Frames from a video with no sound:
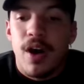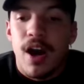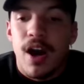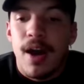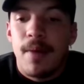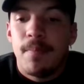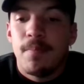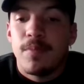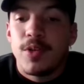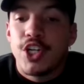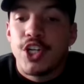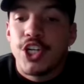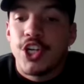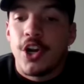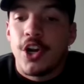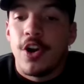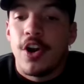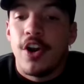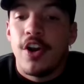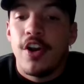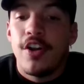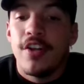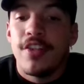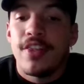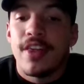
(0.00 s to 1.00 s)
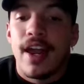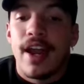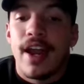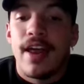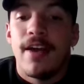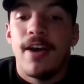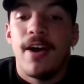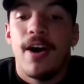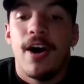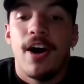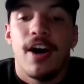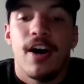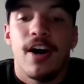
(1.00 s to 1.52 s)
I'm sure that
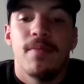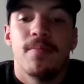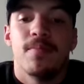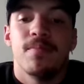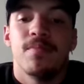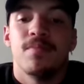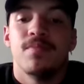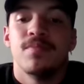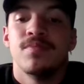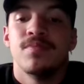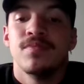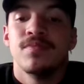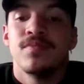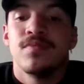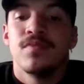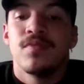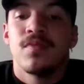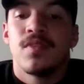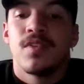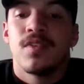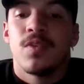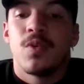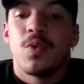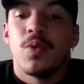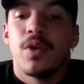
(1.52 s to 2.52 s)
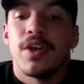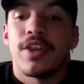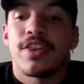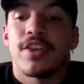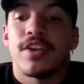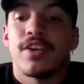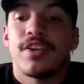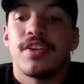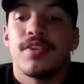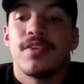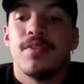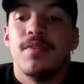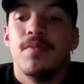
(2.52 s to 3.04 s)
with
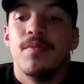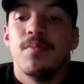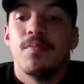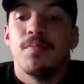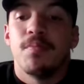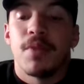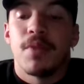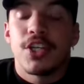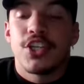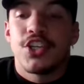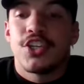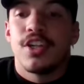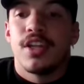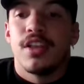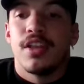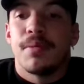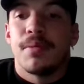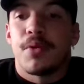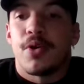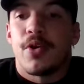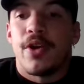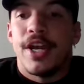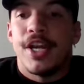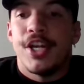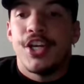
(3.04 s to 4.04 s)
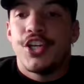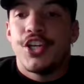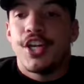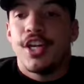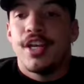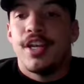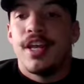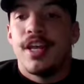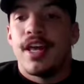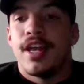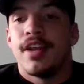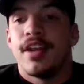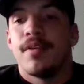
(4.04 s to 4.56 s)
much
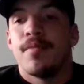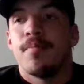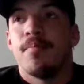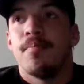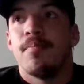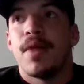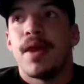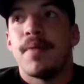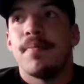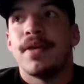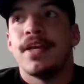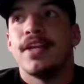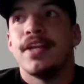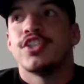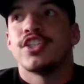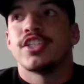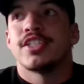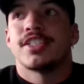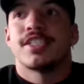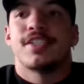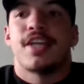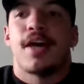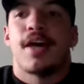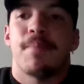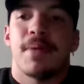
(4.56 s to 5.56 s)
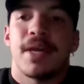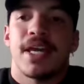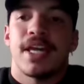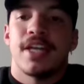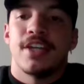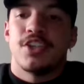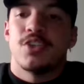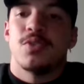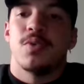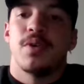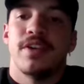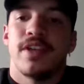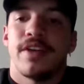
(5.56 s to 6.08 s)
deliberation and maybe just stepping
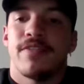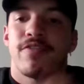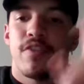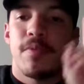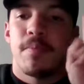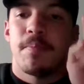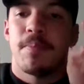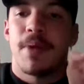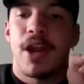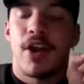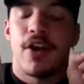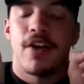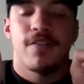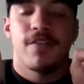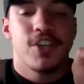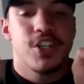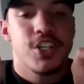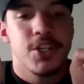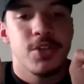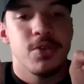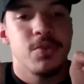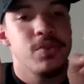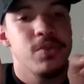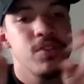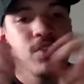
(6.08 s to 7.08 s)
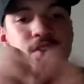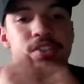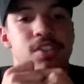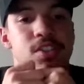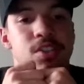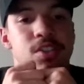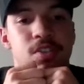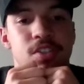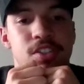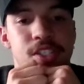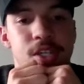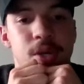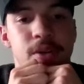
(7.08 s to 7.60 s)
into a different pair of
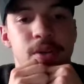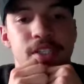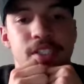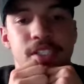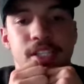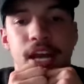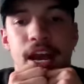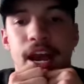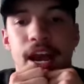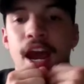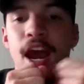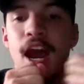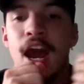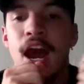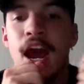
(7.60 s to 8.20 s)
shoes, so to say,